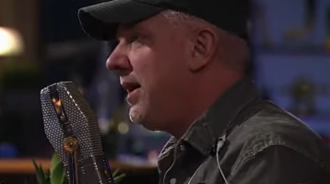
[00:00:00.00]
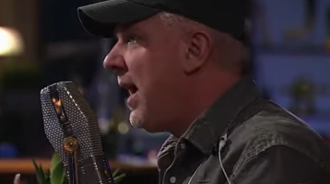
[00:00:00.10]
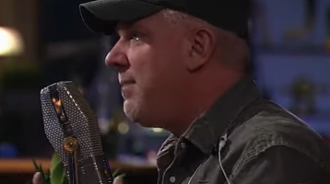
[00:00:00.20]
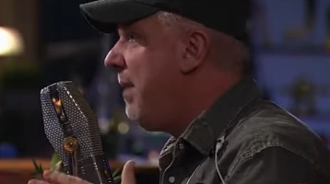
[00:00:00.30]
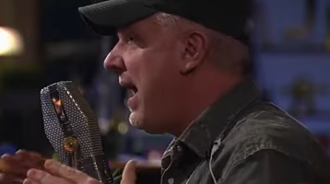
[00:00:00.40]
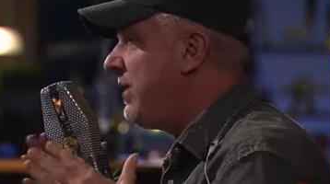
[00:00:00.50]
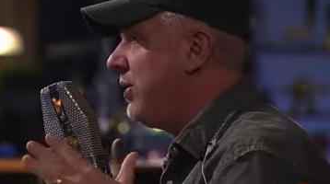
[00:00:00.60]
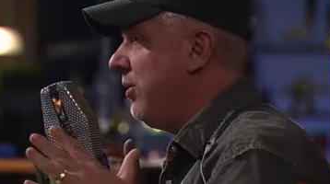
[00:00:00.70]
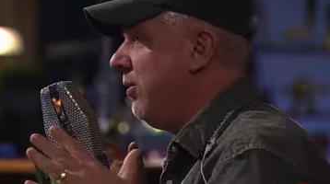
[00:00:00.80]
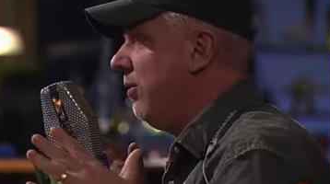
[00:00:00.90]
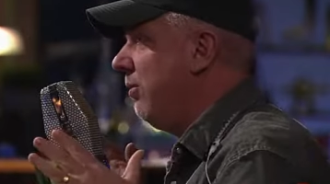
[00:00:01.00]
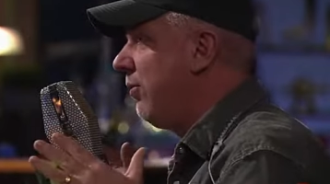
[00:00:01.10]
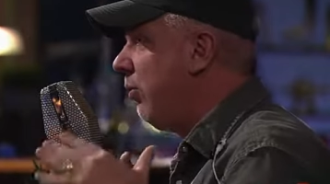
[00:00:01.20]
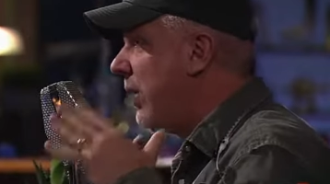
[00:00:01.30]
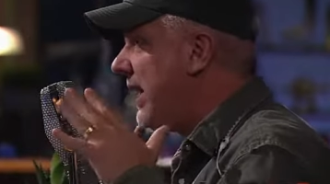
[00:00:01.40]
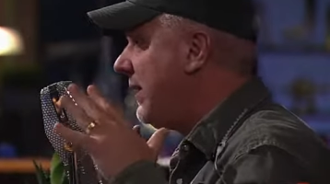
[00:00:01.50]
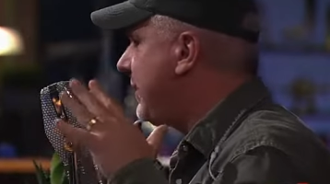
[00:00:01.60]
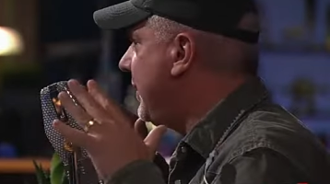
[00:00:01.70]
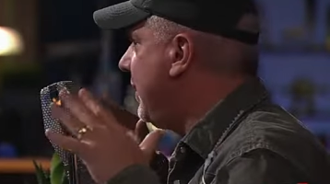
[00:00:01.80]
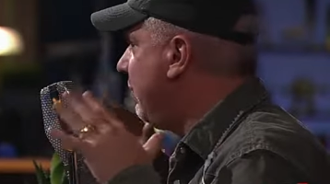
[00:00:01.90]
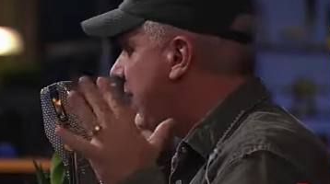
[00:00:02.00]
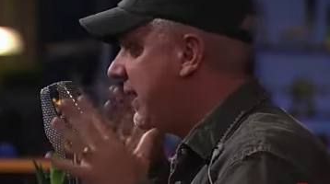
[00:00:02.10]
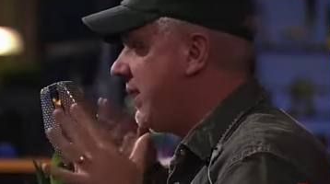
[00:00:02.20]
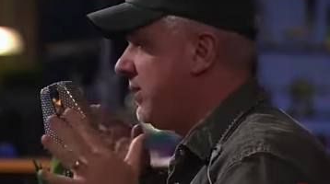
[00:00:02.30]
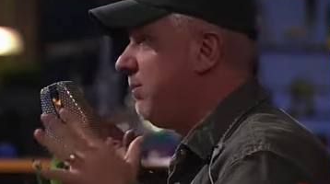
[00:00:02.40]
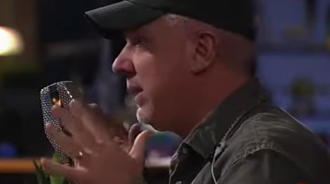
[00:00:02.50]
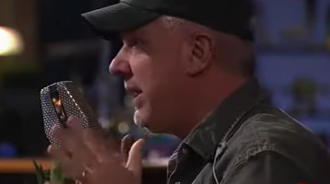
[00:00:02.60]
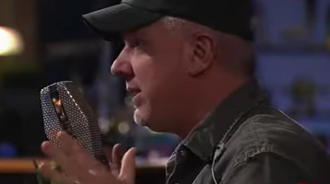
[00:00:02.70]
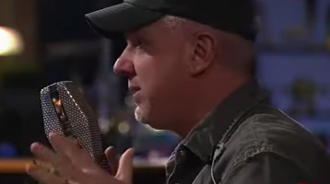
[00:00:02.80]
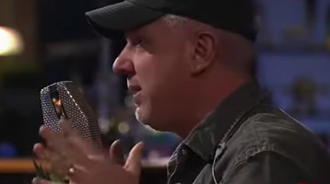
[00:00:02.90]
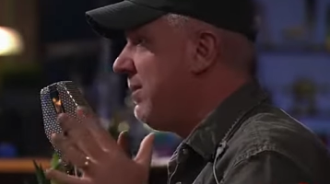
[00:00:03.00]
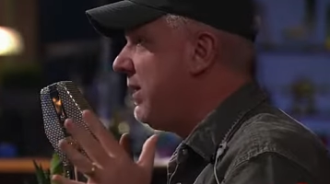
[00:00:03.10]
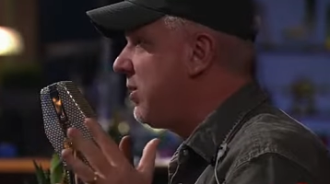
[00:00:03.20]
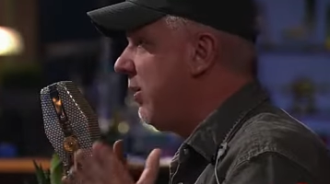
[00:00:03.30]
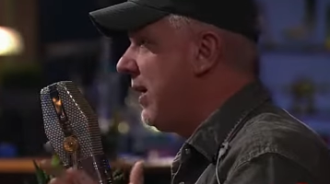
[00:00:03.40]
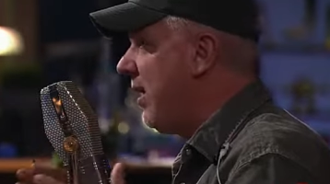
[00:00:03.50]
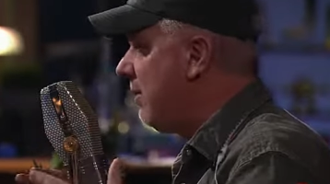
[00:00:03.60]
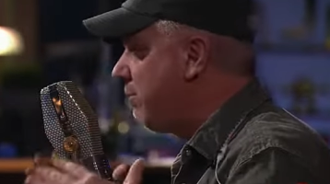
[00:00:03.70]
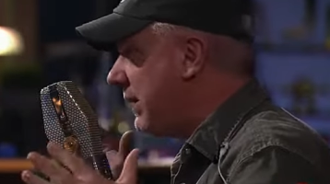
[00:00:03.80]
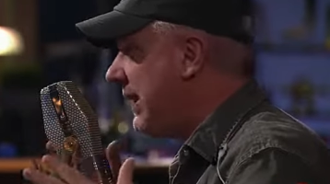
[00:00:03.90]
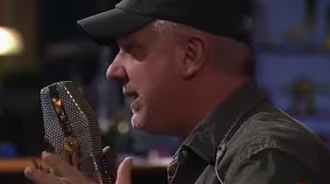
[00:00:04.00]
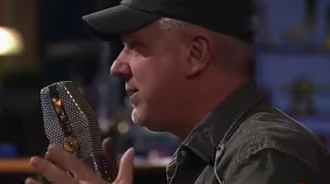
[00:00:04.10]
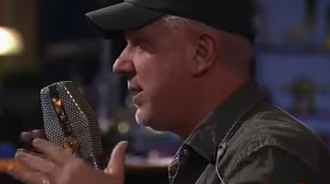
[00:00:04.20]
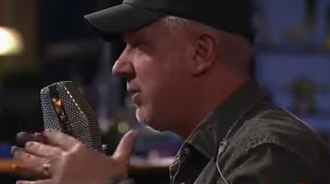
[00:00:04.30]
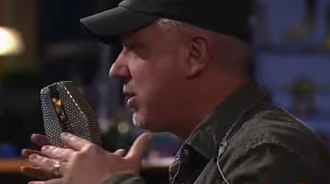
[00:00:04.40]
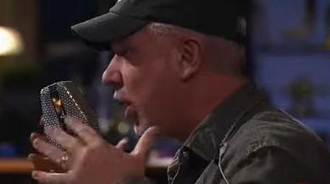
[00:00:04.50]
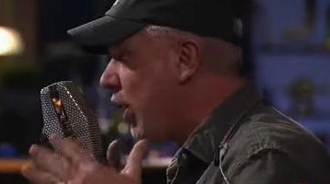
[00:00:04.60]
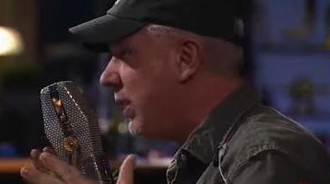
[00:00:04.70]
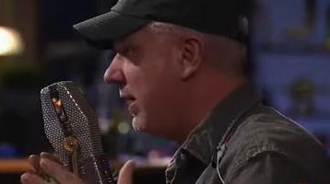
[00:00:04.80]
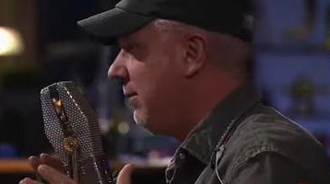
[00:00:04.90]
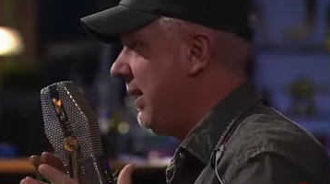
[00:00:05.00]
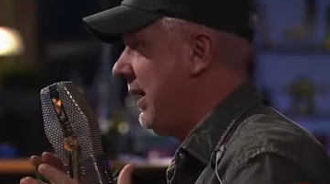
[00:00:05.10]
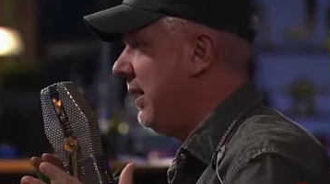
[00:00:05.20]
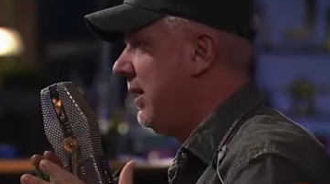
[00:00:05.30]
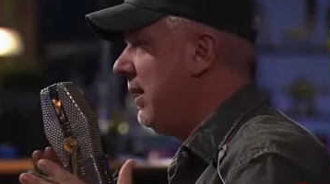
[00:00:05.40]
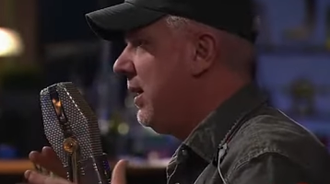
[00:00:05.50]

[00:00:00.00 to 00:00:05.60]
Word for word: The guy begs you for weeks, please, please, something's going on. Please, they're targeting me.